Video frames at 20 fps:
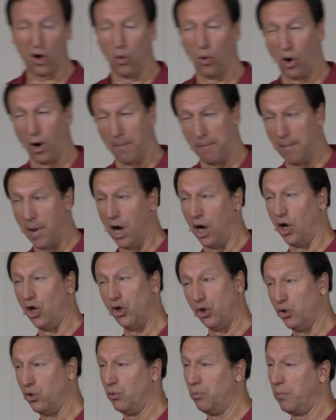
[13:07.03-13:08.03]
or among
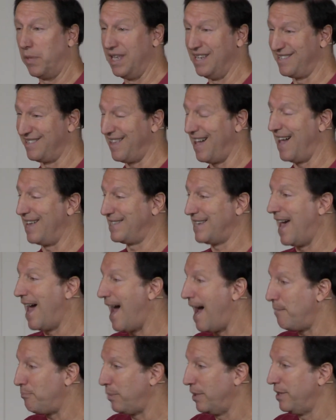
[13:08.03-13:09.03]
whom is that to
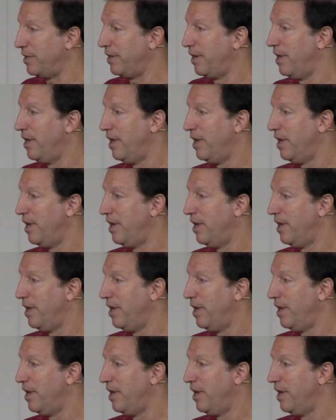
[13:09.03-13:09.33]
happen?